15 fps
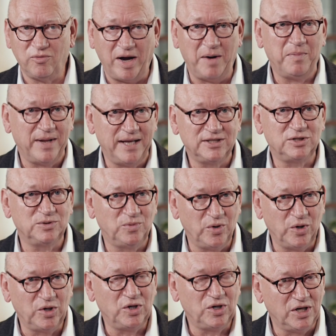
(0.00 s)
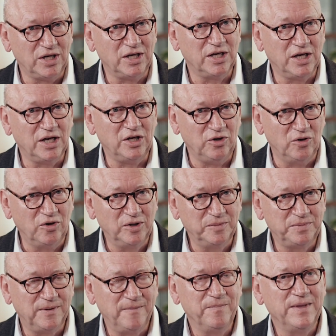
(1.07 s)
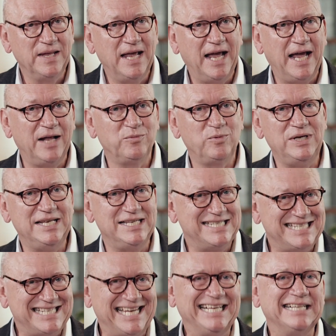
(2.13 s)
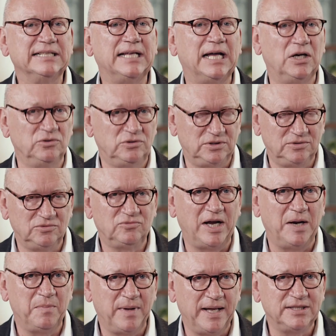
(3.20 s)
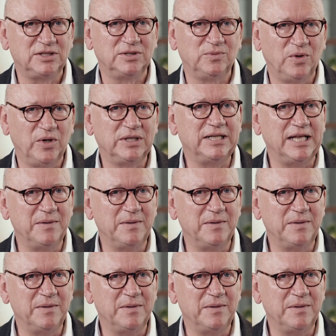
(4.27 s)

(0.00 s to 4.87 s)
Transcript: Great Place to Work Europe, and we singled out Great Place to Work